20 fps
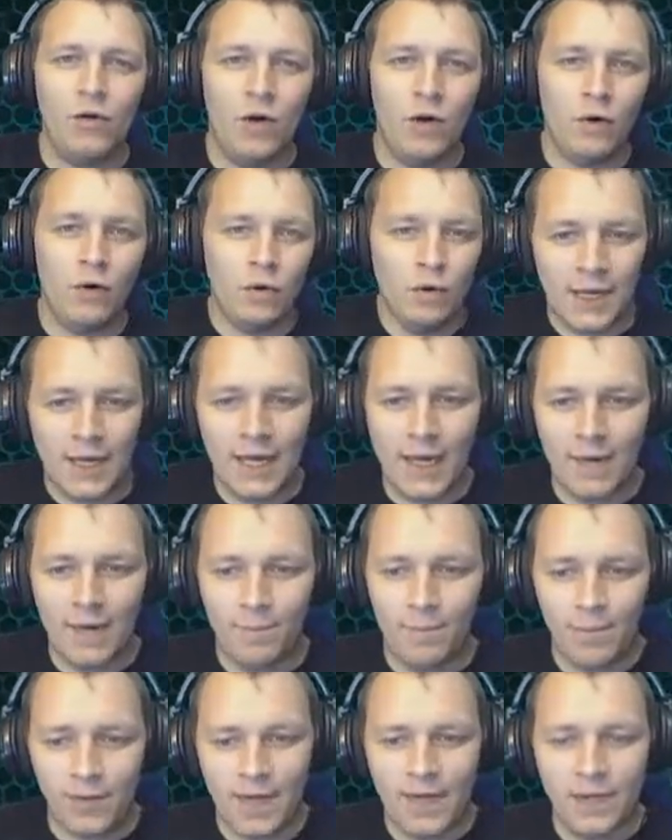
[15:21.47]
Goro. You
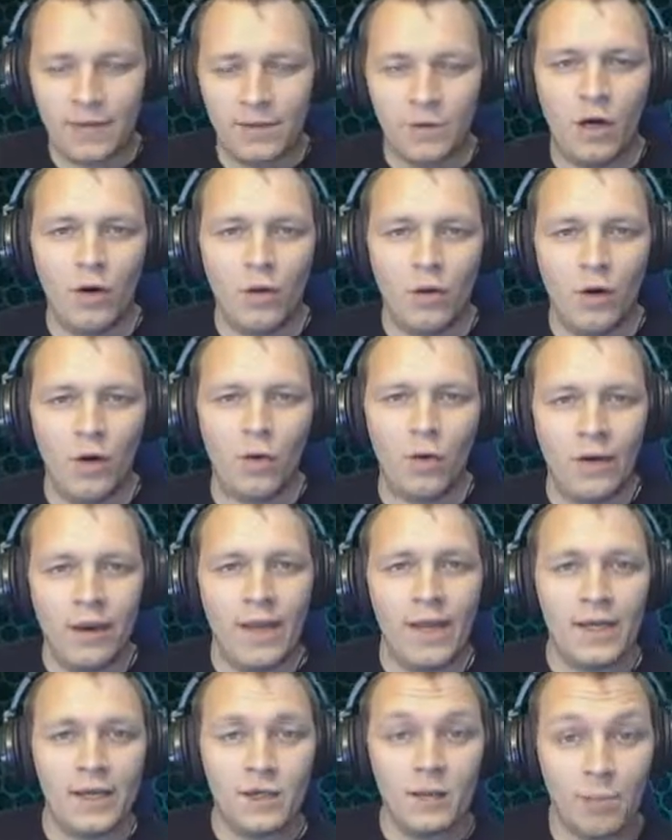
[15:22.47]
can't play as Goro
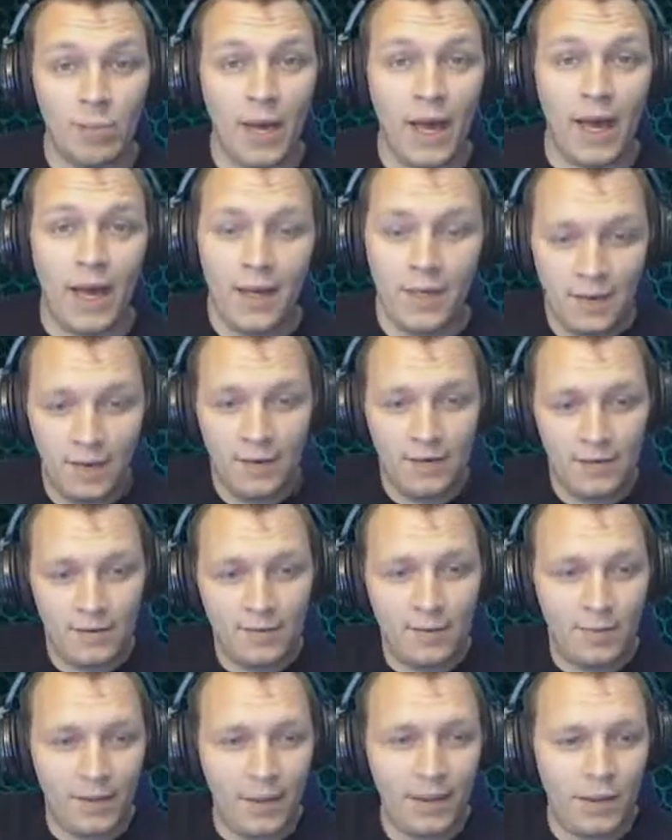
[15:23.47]
unless you pay
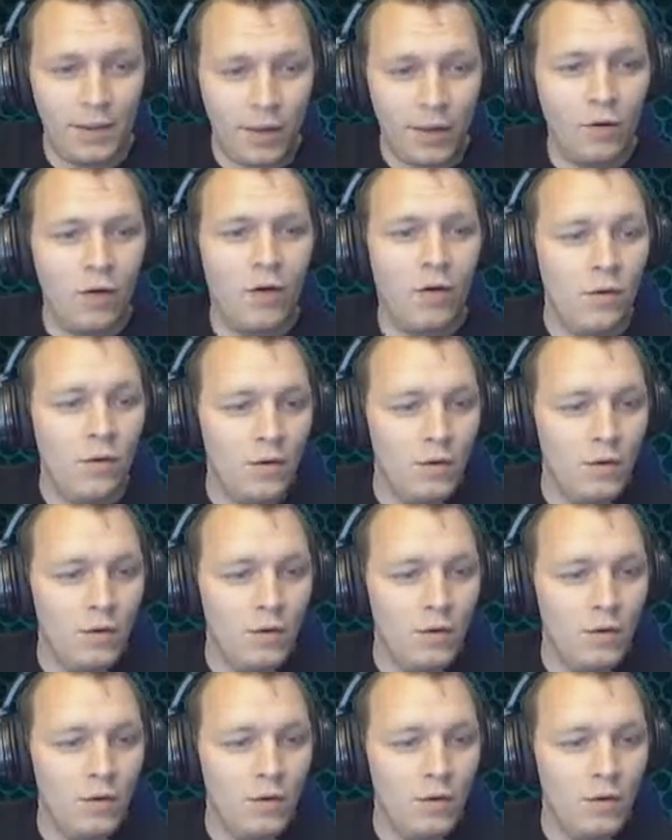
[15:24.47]
to be Goro.